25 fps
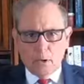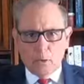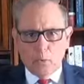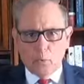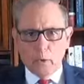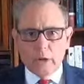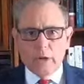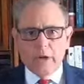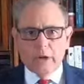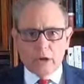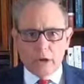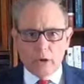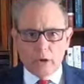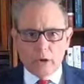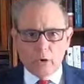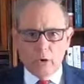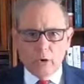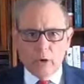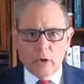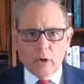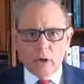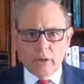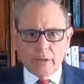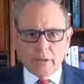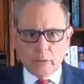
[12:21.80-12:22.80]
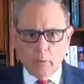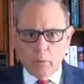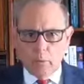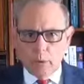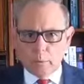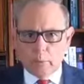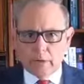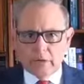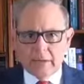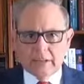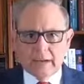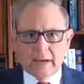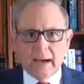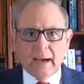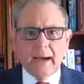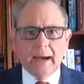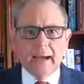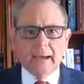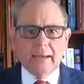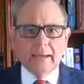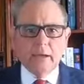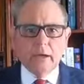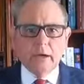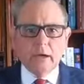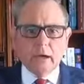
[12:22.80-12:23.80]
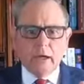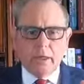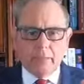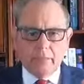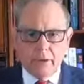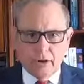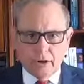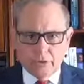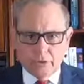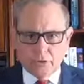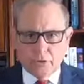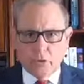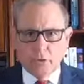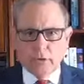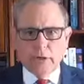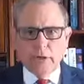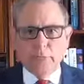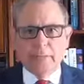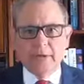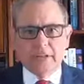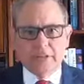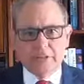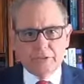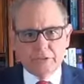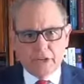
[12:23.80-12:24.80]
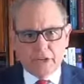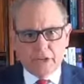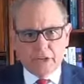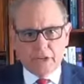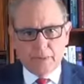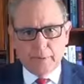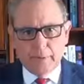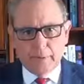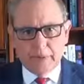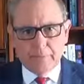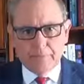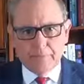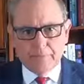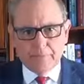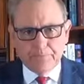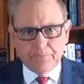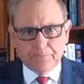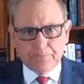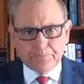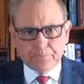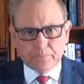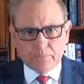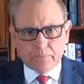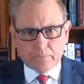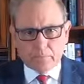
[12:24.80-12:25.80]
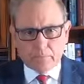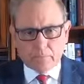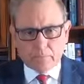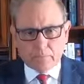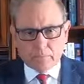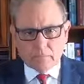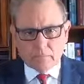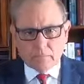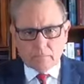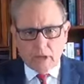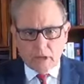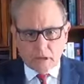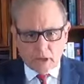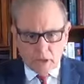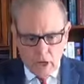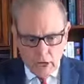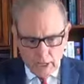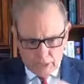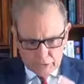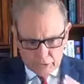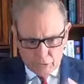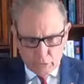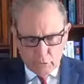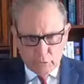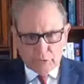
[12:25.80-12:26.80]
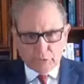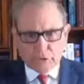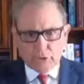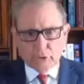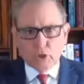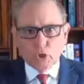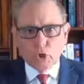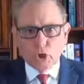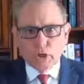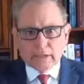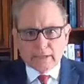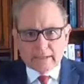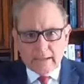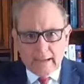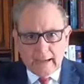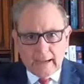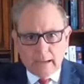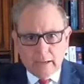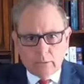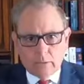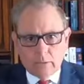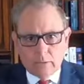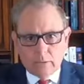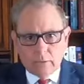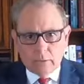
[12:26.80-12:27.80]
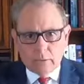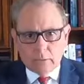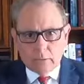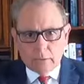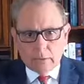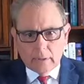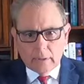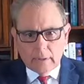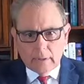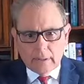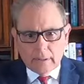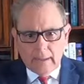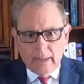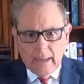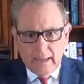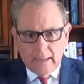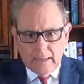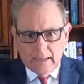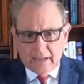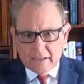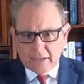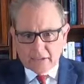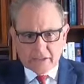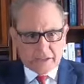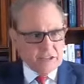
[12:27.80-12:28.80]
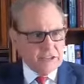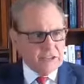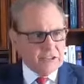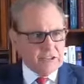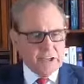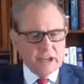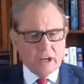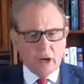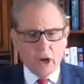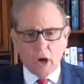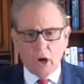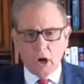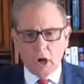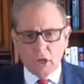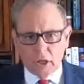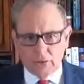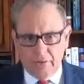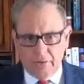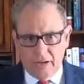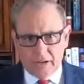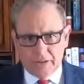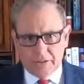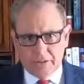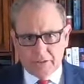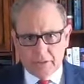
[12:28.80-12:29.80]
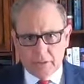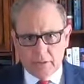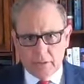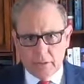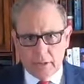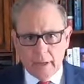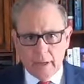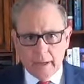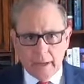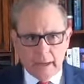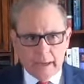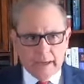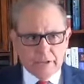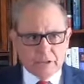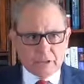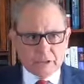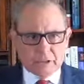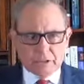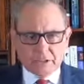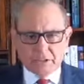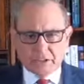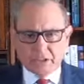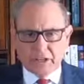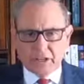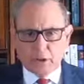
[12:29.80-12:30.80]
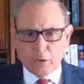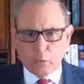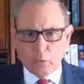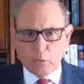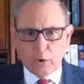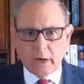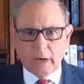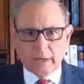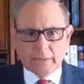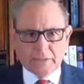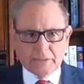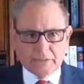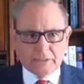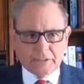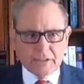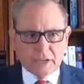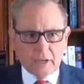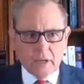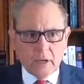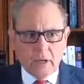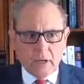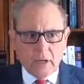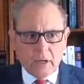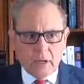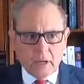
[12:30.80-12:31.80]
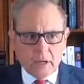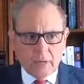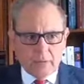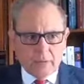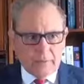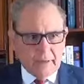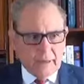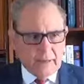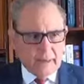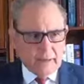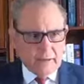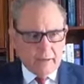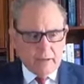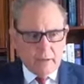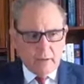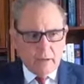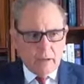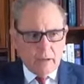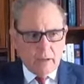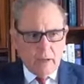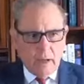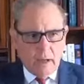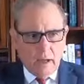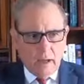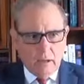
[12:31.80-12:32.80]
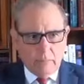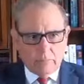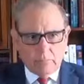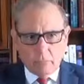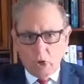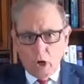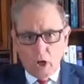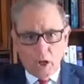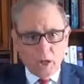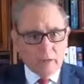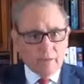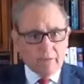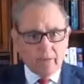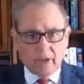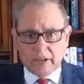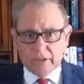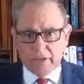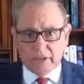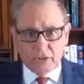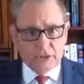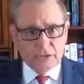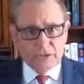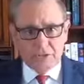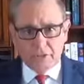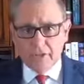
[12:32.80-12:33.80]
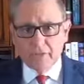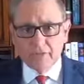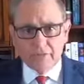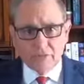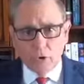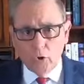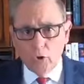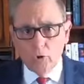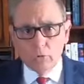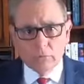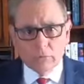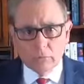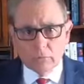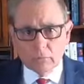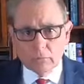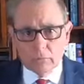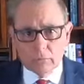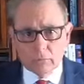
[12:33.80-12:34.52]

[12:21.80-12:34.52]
We know that when we die, there's going to be the judgment. God's going to look down and he's going to see all of us. He's going to see the ones that all of us are sinful,